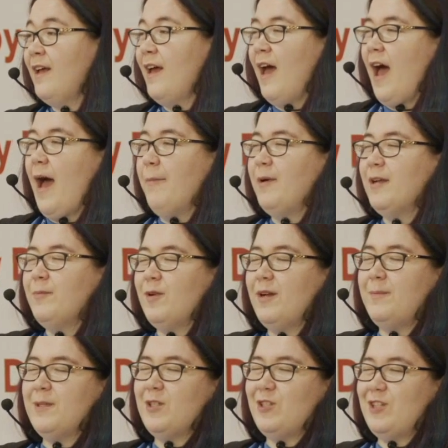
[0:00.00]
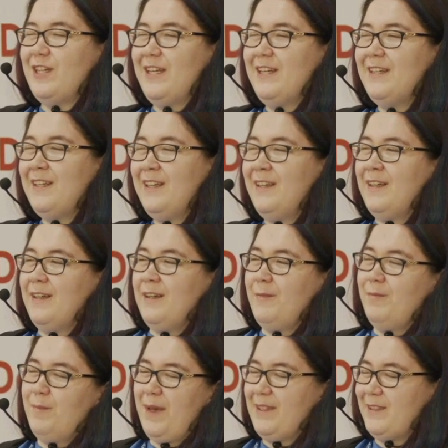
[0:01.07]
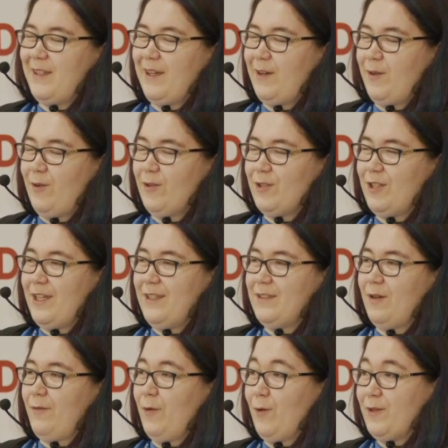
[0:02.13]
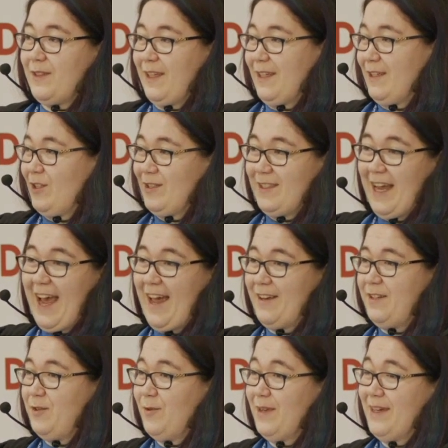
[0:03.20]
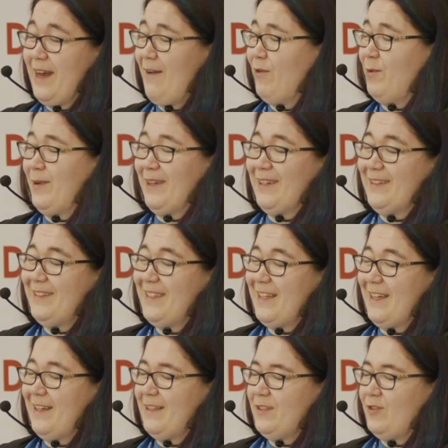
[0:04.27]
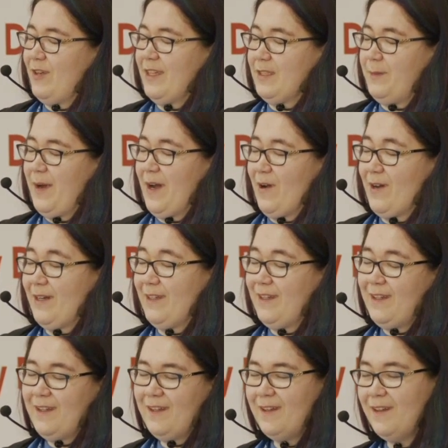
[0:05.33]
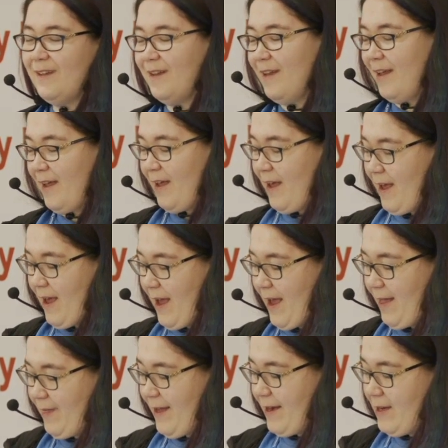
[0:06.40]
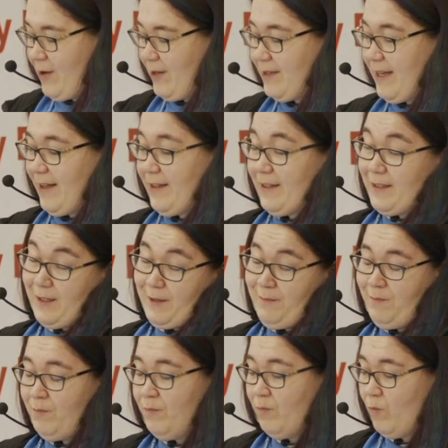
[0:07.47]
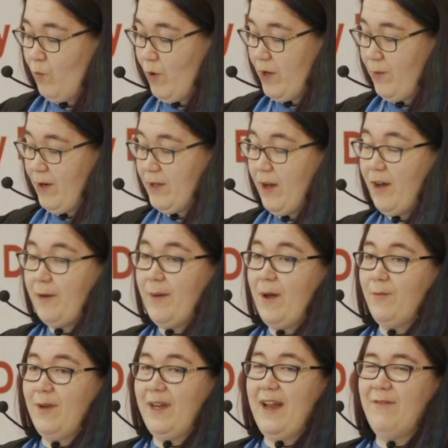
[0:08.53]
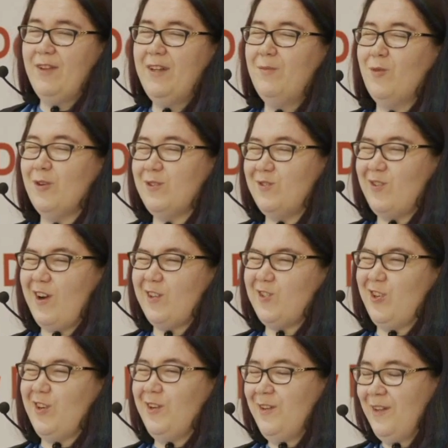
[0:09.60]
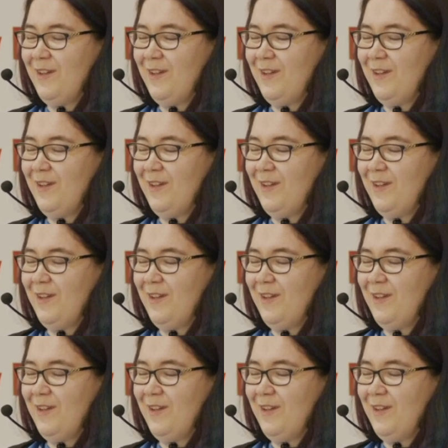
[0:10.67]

I'm going to put up a sheet, basically a Google sheet, so folks can just add to it and everyone can see it. It's transparent. And then you can tell us what you want to talk about and we can have a little more structure.